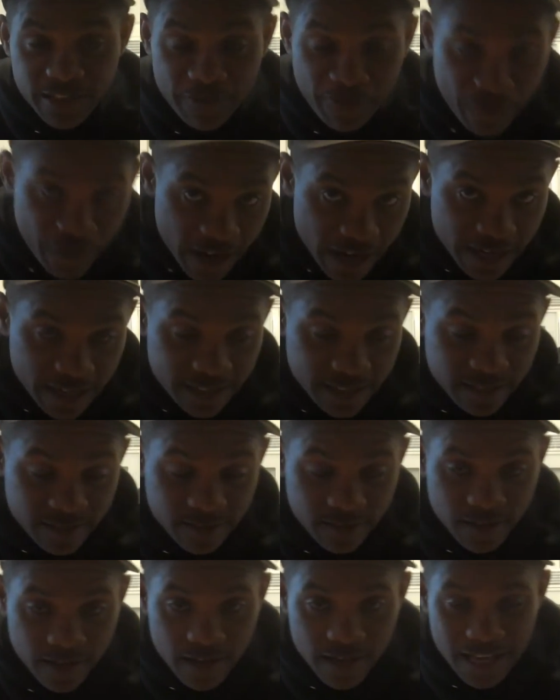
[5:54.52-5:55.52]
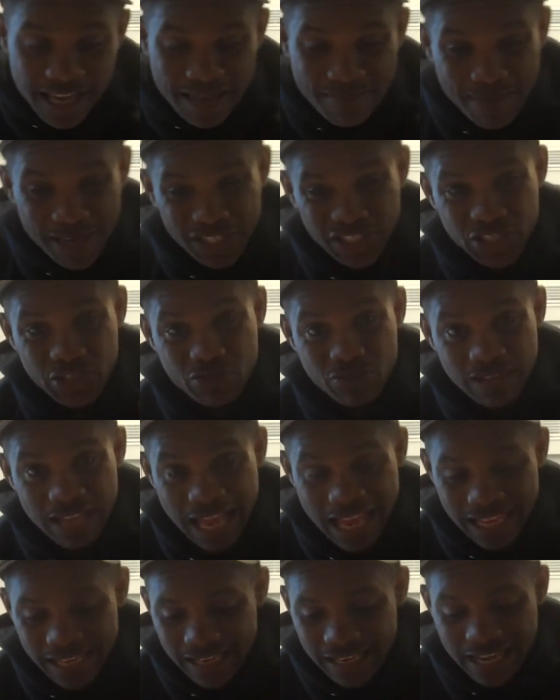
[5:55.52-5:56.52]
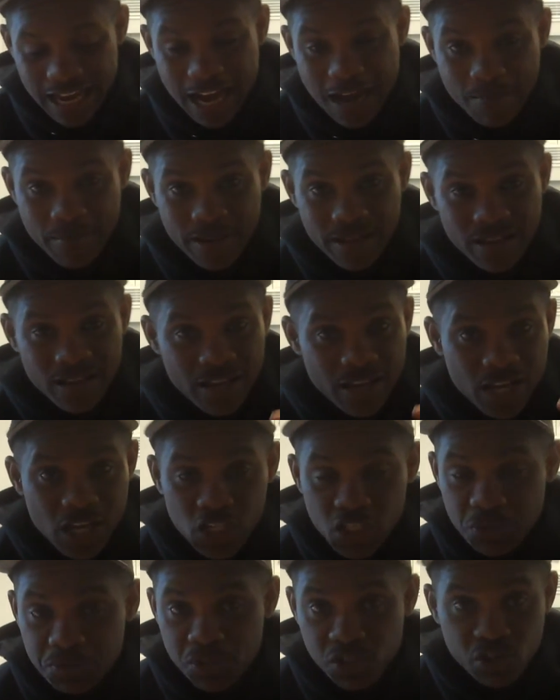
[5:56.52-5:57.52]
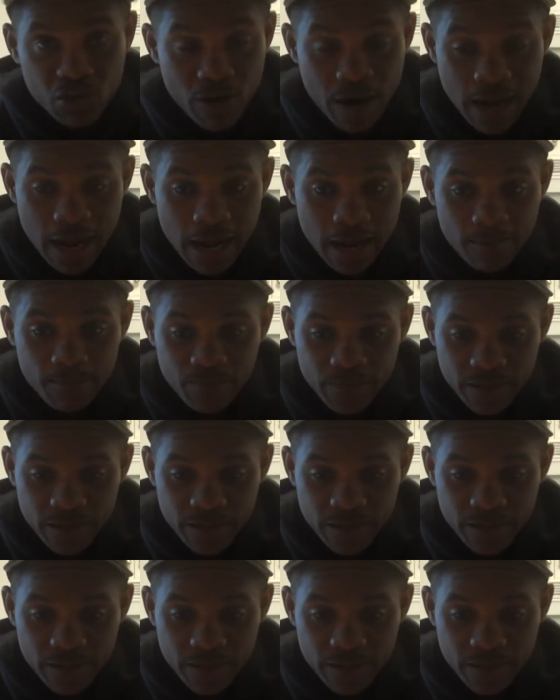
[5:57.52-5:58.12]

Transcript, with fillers: Fitness. Make sure you like, comment, subscribe.